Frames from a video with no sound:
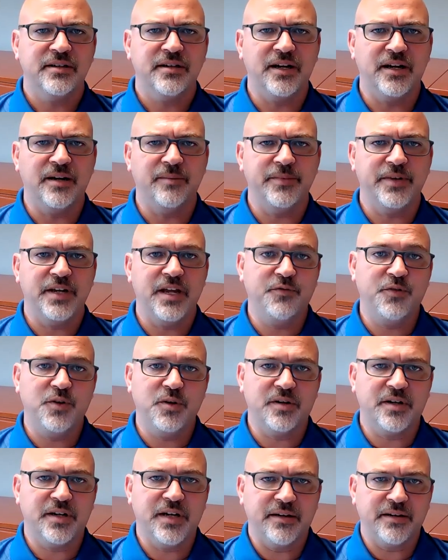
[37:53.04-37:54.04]
if
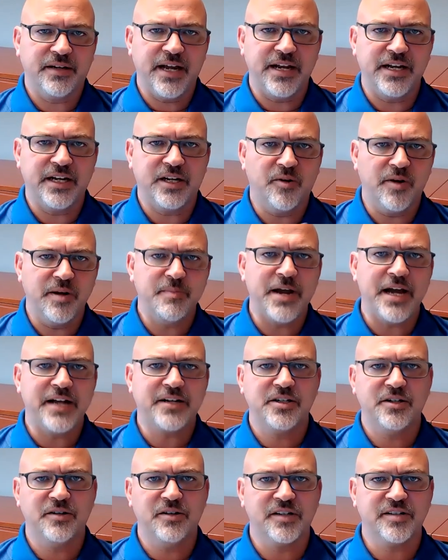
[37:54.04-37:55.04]
you get kind of going
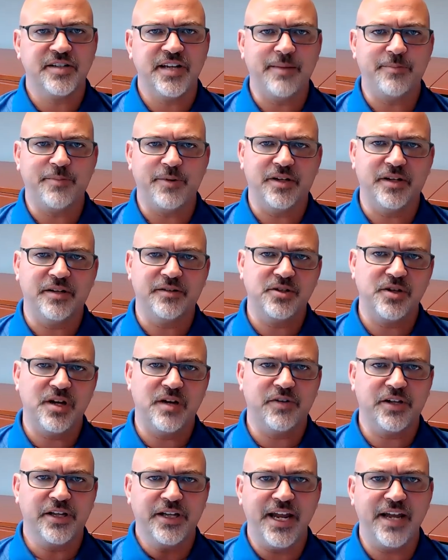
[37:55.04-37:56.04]
back to your example, do you
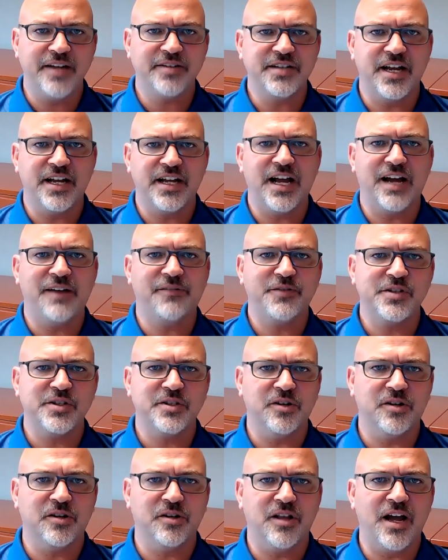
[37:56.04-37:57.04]
have a liaison
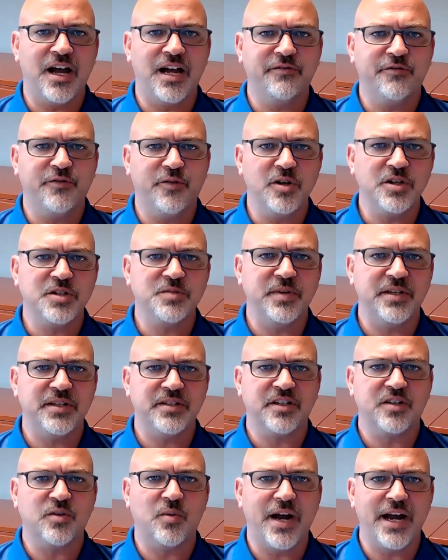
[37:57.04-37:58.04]
officer or law
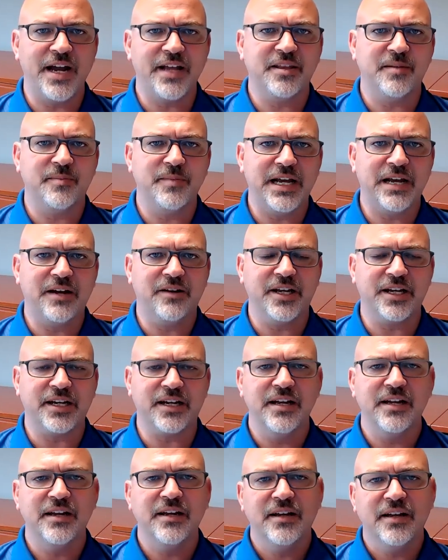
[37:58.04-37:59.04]
enforcement to quiet them down?
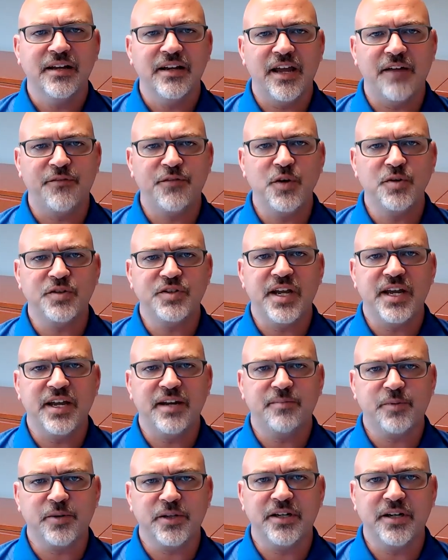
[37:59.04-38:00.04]
Like, if you
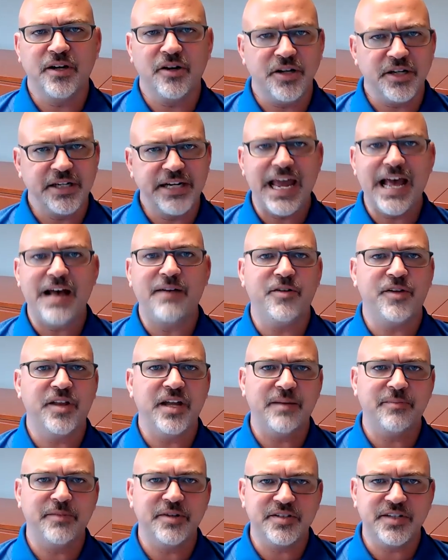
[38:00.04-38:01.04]
say, please, you gavel
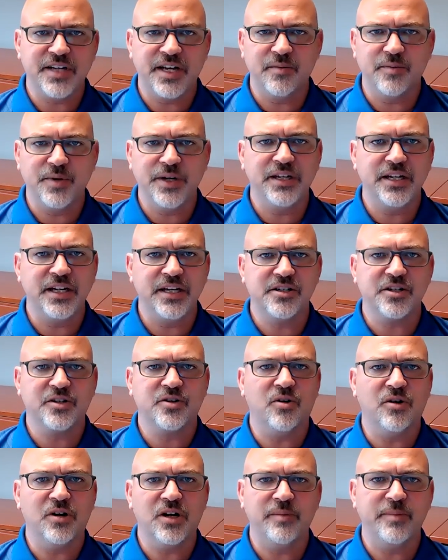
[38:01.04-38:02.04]
them and say, we need
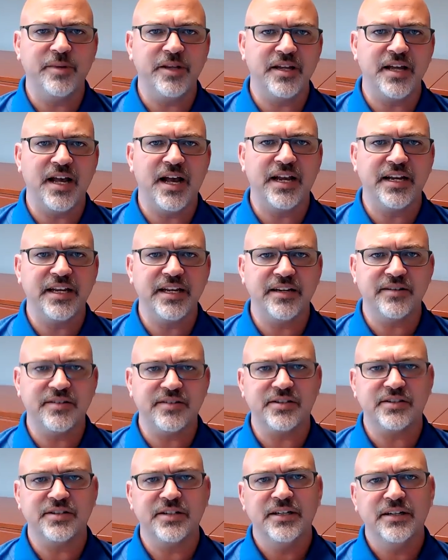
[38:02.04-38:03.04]
decorum in the
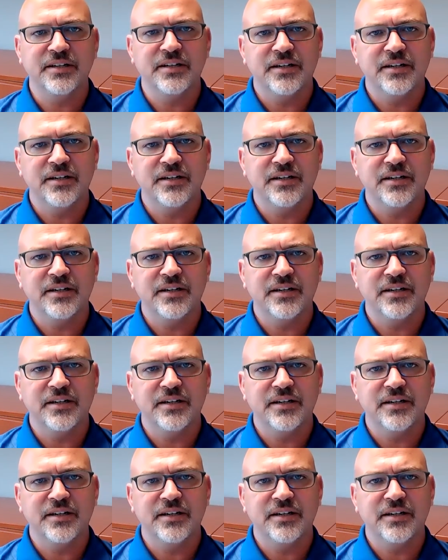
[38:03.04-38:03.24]
audience.